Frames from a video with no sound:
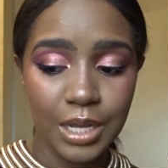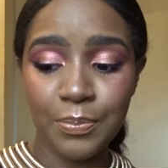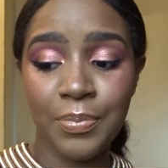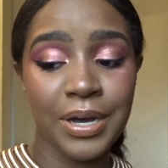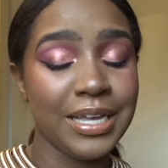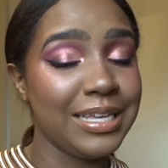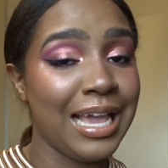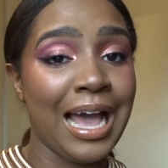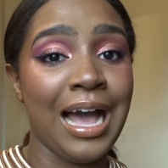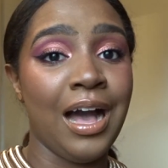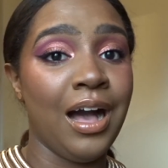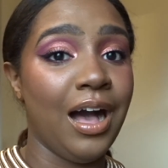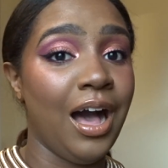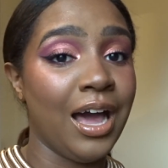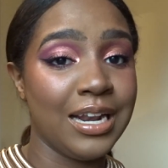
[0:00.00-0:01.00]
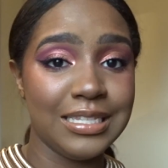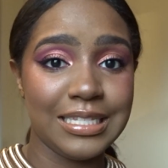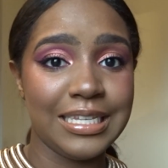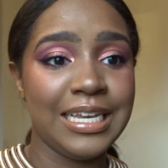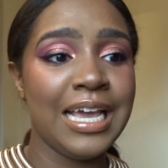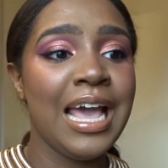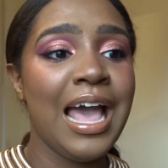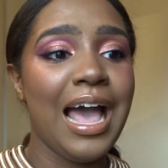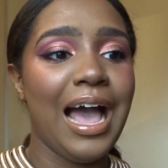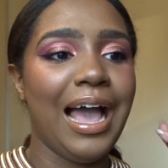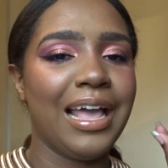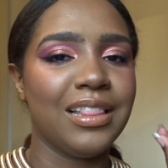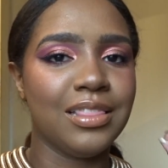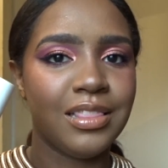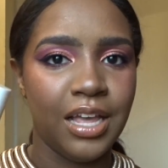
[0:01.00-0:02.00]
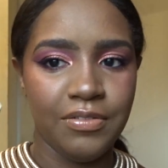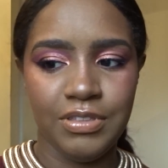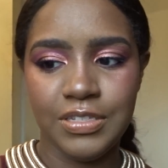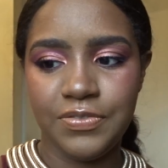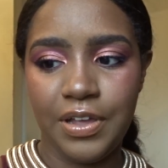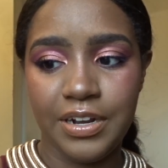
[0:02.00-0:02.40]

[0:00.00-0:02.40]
But yeah, honestly, I love this